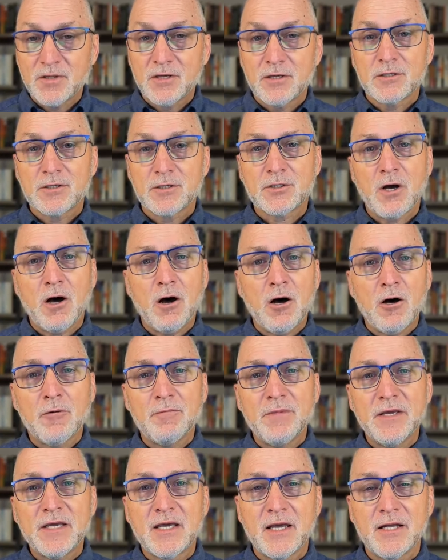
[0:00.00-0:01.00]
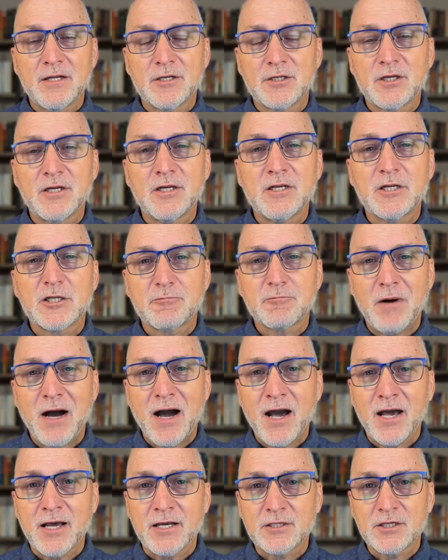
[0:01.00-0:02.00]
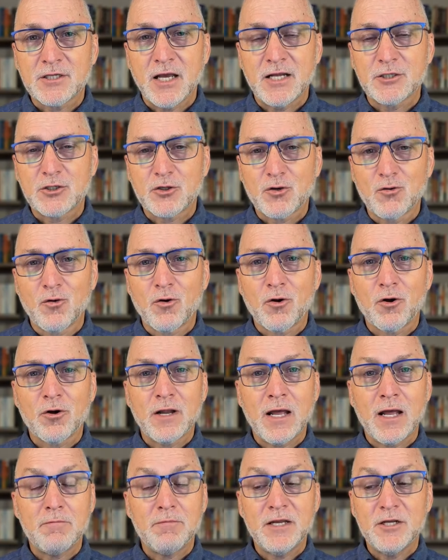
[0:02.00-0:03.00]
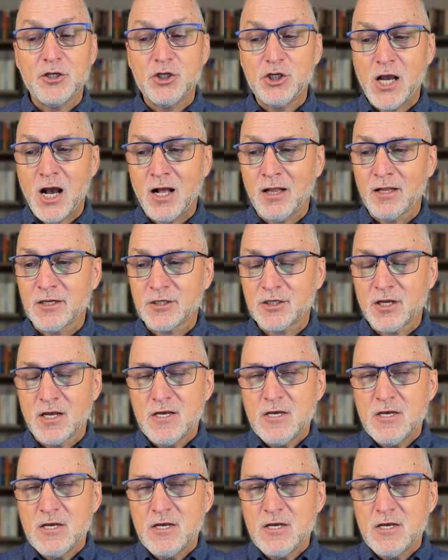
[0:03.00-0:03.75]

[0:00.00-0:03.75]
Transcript: Saul begins to despise and scorn and be jealous.